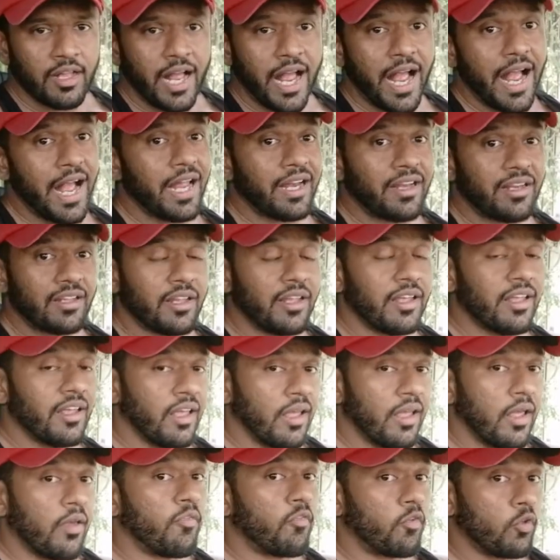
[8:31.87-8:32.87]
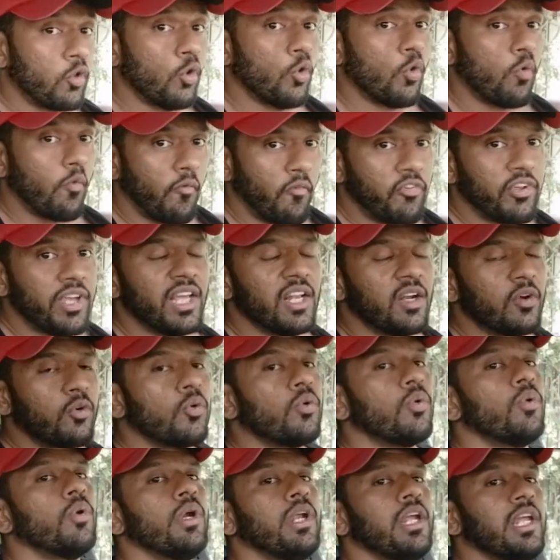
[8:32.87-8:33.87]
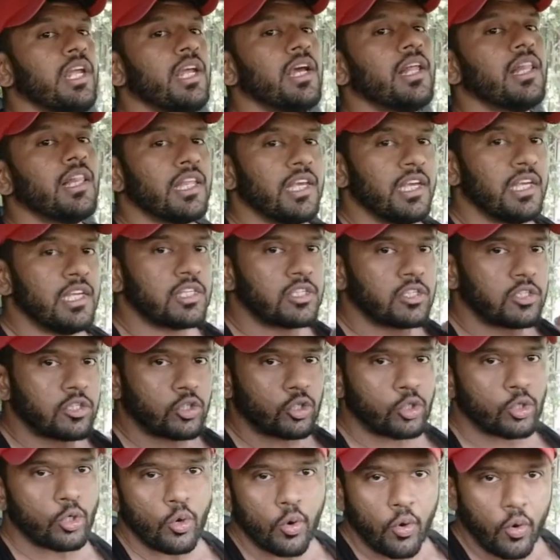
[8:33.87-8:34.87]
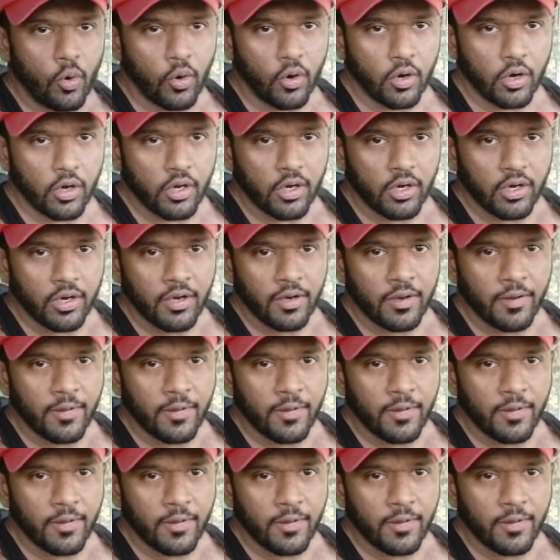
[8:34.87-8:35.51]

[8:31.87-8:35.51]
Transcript: And if you feel really sore